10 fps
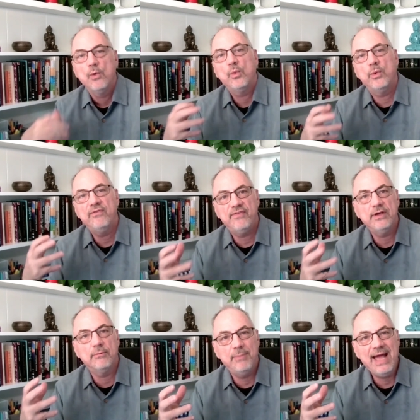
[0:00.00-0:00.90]
when we
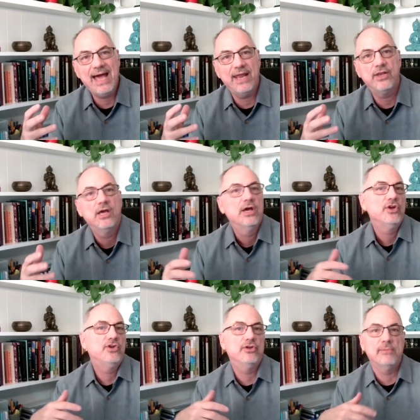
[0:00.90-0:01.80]
feel bad
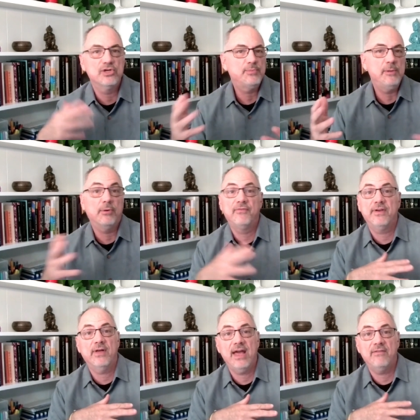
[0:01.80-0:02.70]
do most people
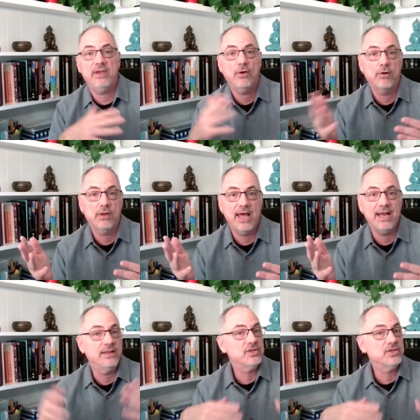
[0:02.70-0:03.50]
feel heavy or light?